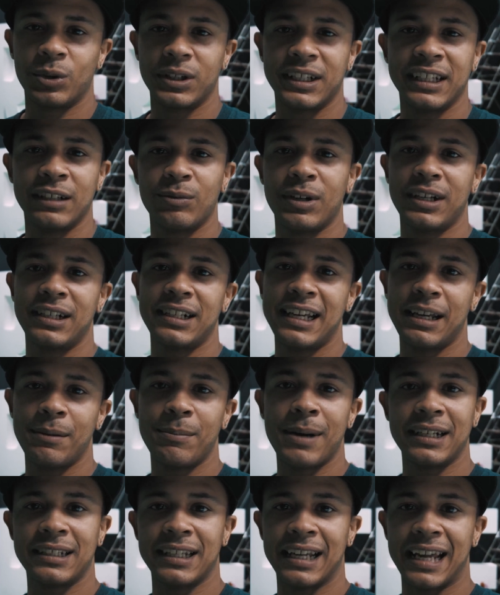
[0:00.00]
We're getting ready to
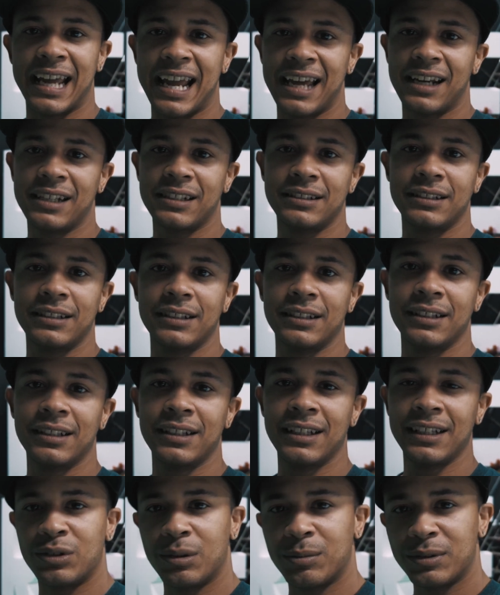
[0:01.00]
head back to Anniston.
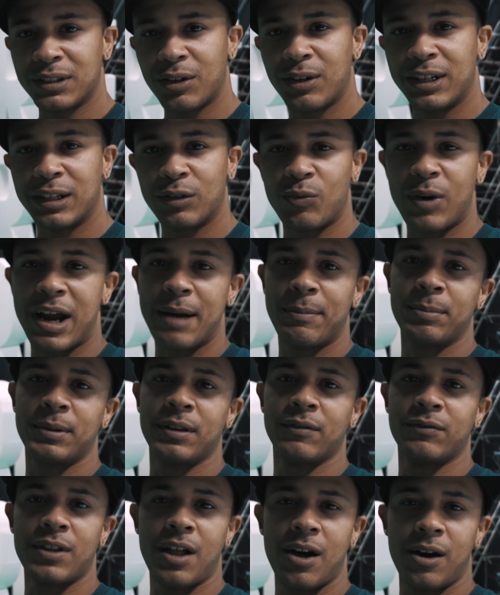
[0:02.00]
I'm gonna go ahead and wrap up
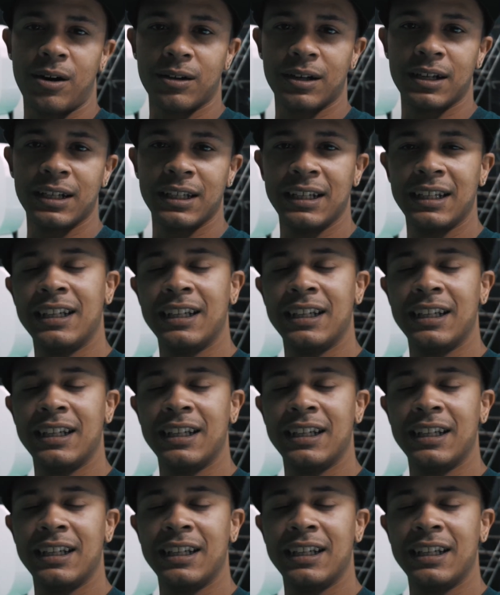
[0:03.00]
the vlog.